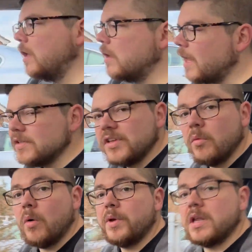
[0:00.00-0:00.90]
Okay, so
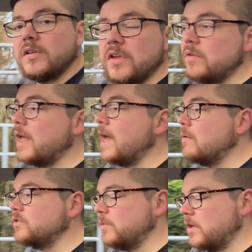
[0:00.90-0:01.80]
what we're going to do
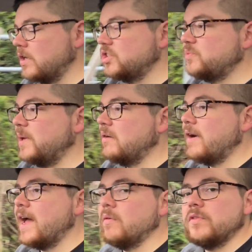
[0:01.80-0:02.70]
now is we're going to spin
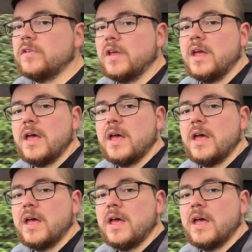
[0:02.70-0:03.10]
around